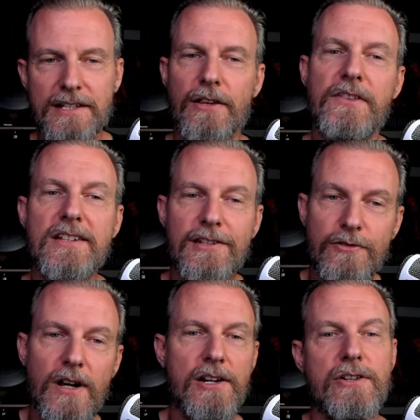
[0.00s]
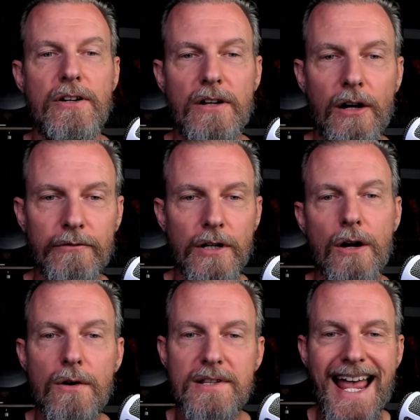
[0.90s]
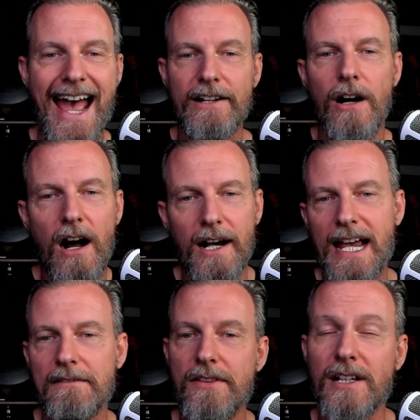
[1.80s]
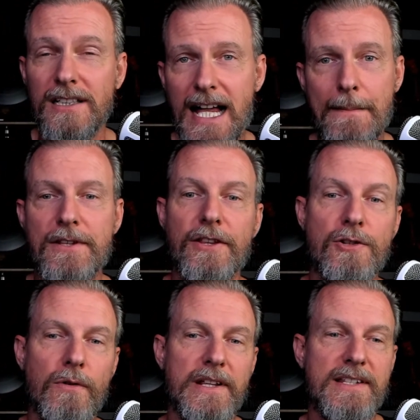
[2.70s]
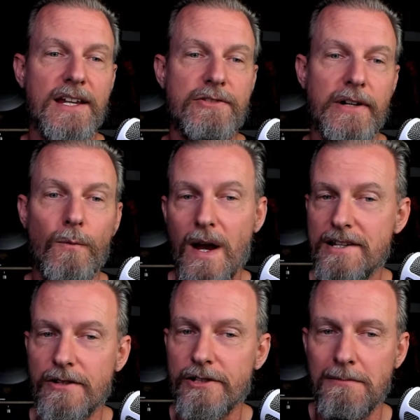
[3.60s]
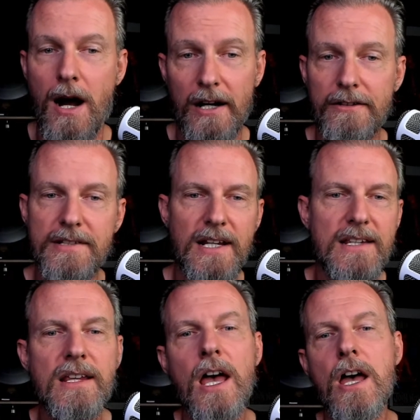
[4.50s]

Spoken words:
so this structure arose ad hoc after the collapse of the 20th century Western democracies,